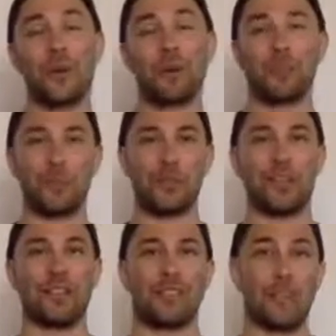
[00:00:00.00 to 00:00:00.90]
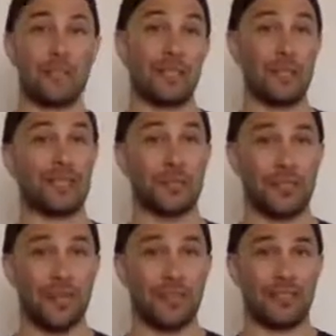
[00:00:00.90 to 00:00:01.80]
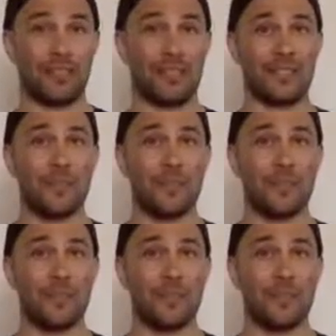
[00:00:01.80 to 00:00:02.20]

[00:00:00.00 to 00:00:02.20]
approach this from a subtler side of things.